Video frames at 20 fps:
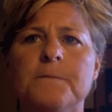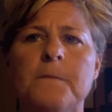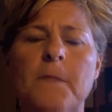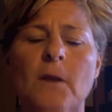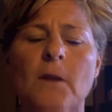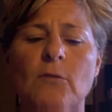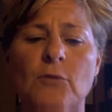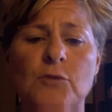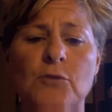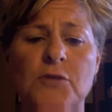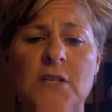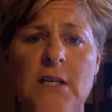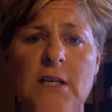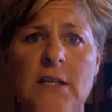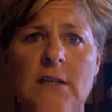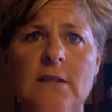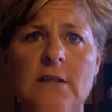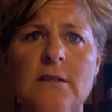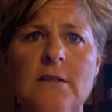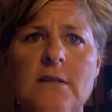
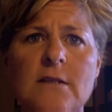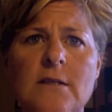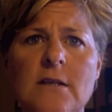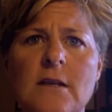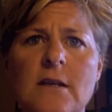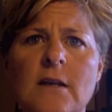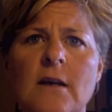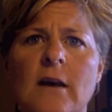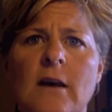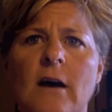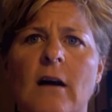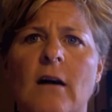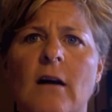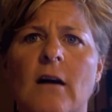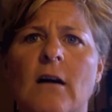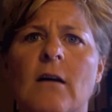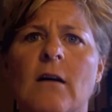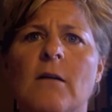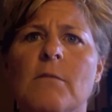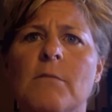routines.
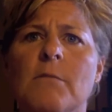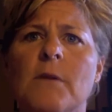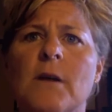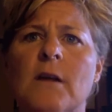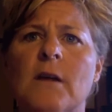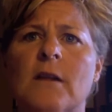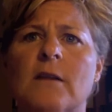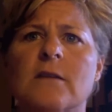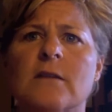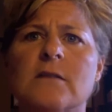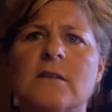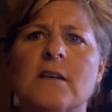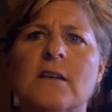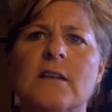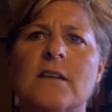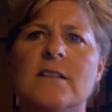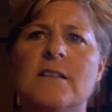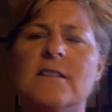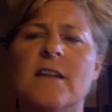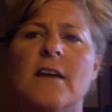This can
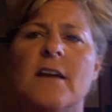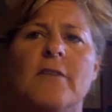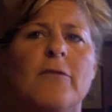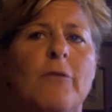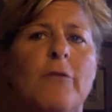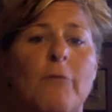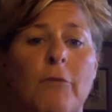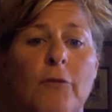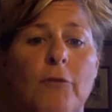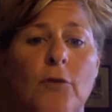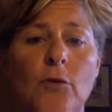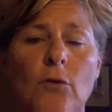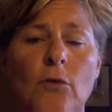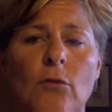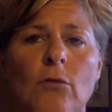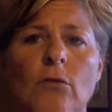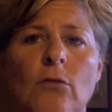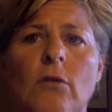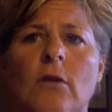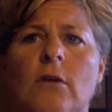extend from
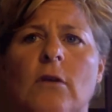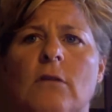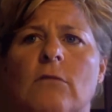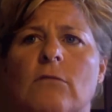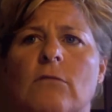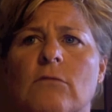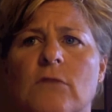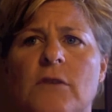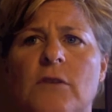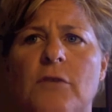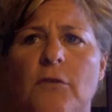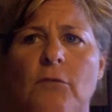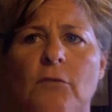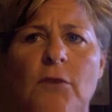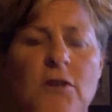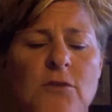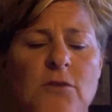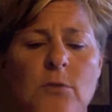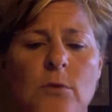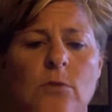food, different
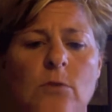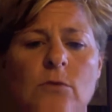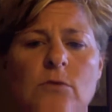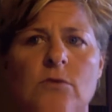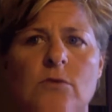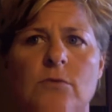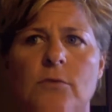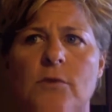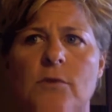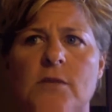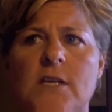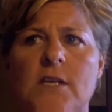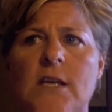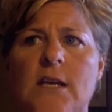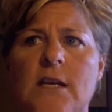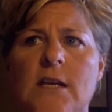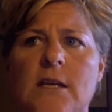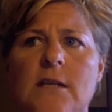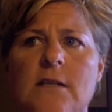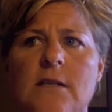rituals,
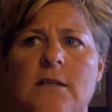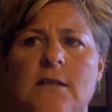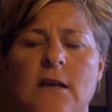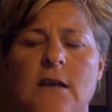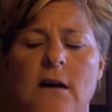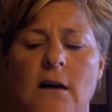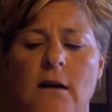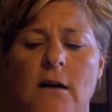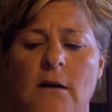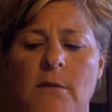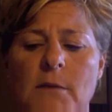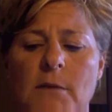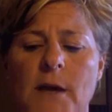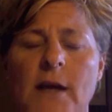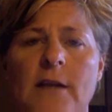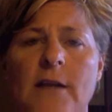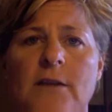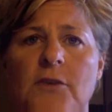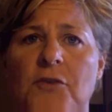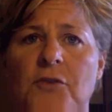routines,
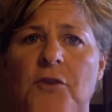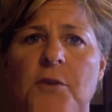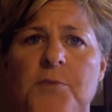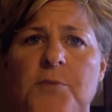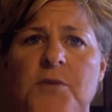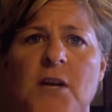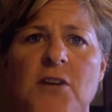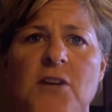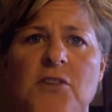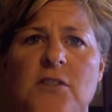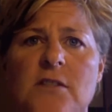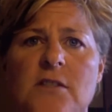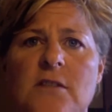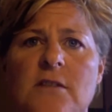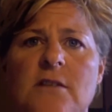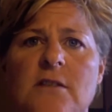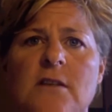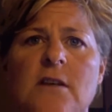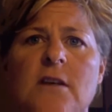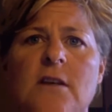and different
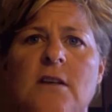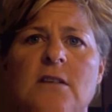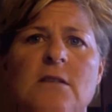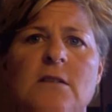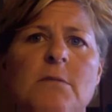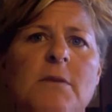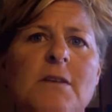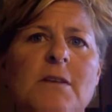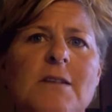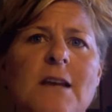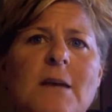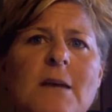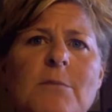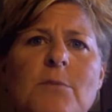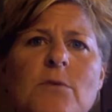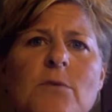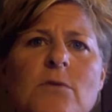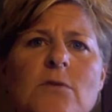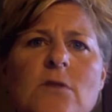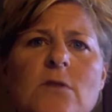obsessions. Some
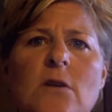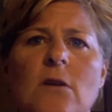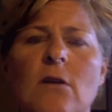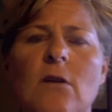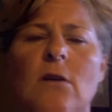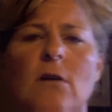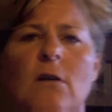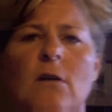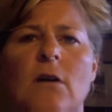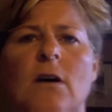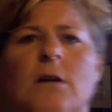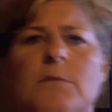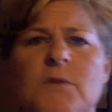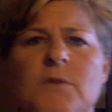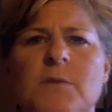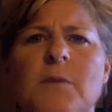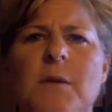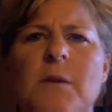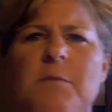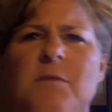examples are
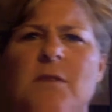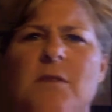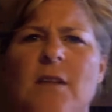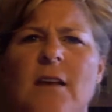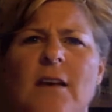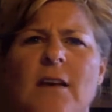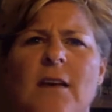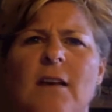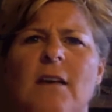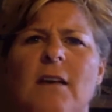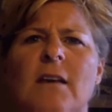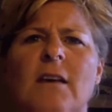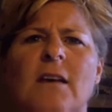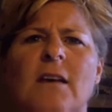sometimes they